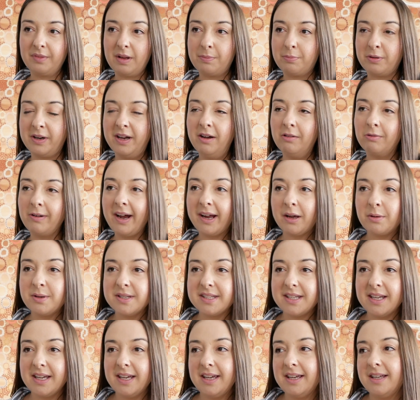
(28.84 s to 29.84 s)

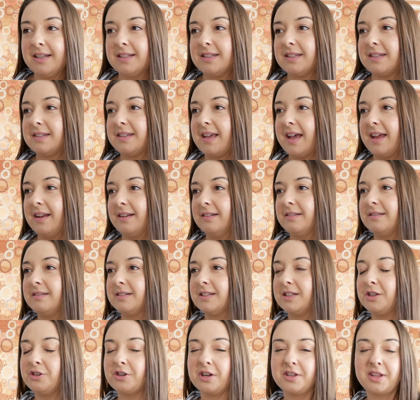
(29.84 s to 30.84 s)
prerequisites and
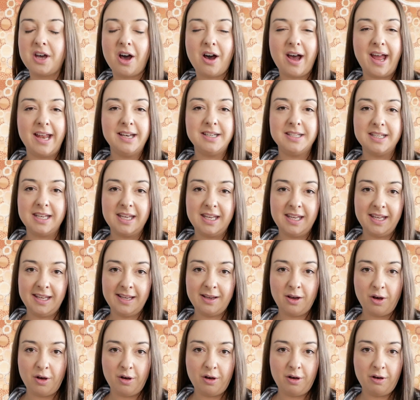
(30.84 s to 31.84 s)
the
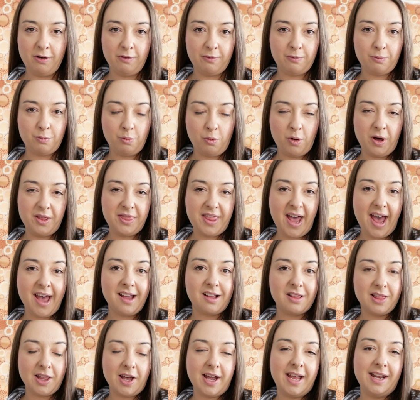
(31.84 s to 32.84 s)
idea of what
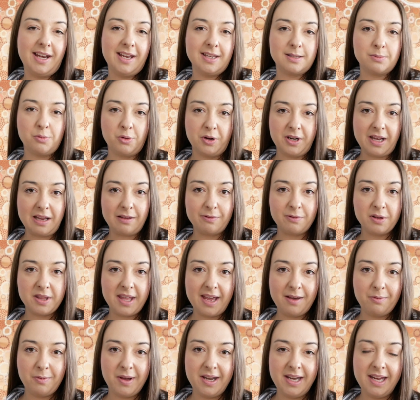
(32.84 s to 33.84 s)
that client is wanting for
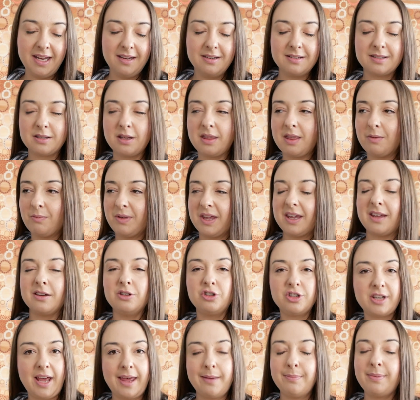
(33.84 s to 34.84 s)
their wedding, so then we can
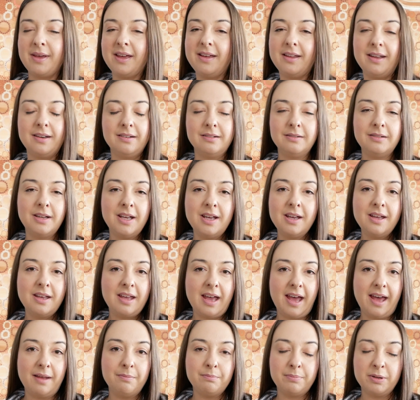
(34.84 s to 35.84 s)
shape it
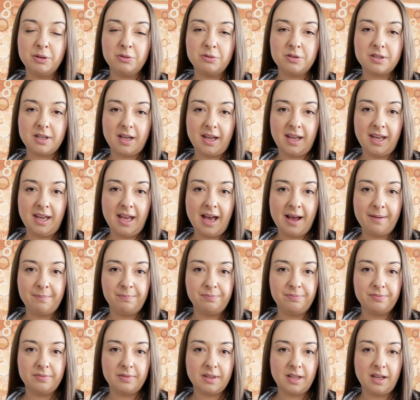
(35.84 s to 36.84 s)
and build
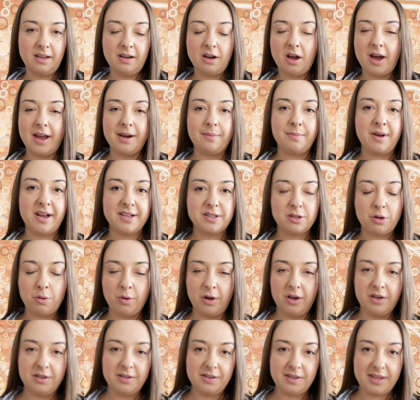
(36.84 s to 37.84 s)
an itemized
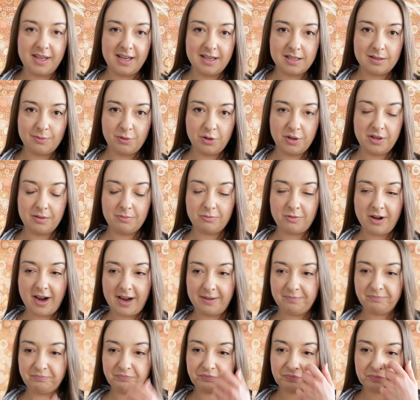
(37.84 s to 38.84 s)
quote and things for them,
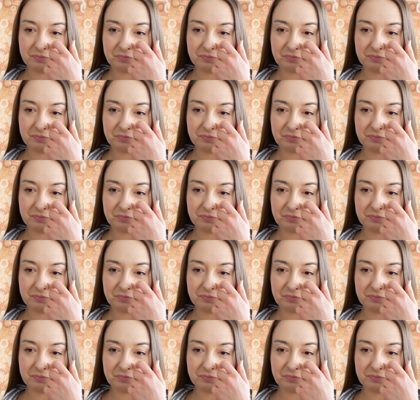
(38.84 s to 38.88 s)
right?